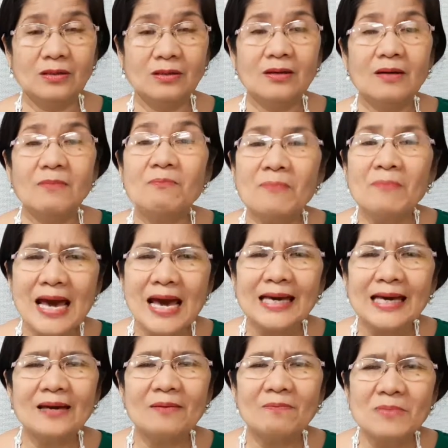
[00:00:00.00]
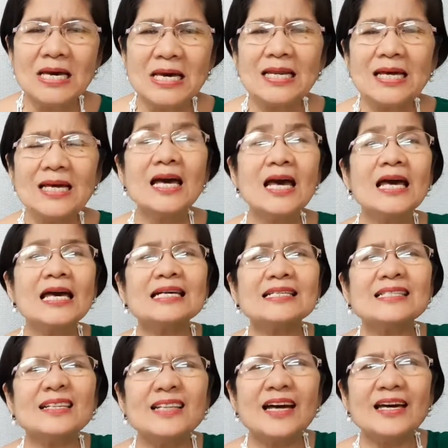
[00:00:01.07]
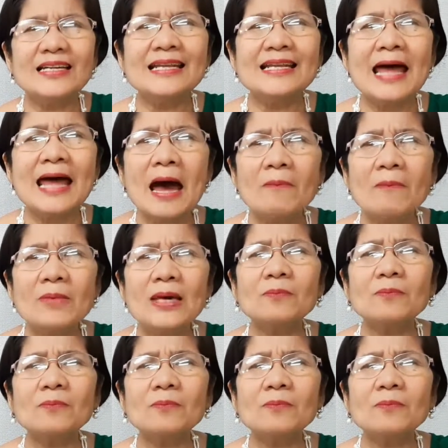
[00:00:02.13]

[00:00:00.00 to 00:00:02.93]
Making meaning is a dynamic